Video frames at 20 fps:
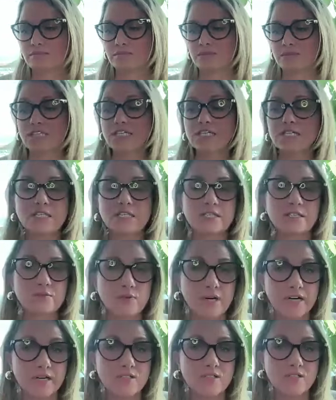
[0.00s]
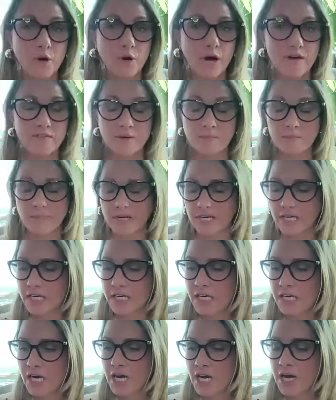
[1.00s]
legally raise private
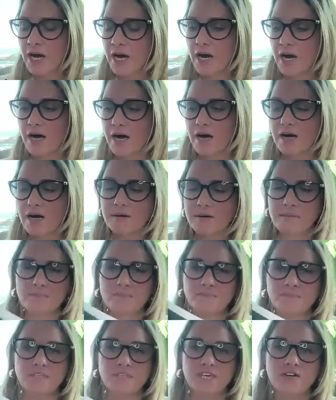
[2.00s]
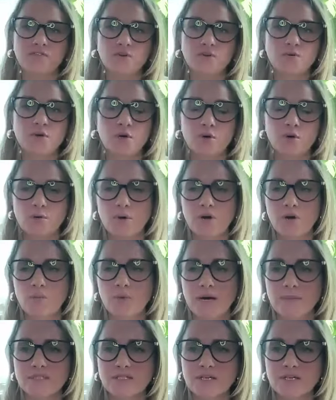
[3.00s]
money. If you go to our
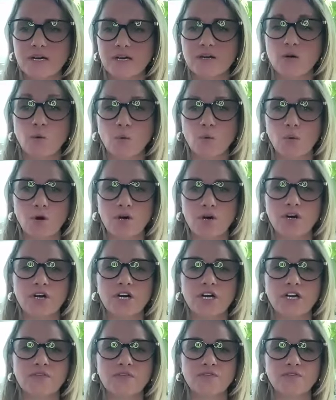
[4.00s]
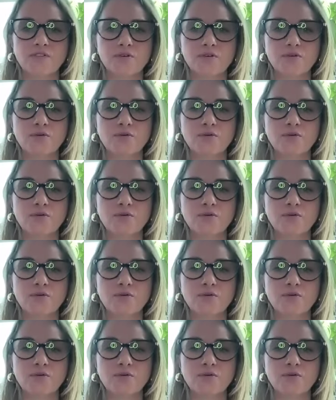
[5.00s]
website, or if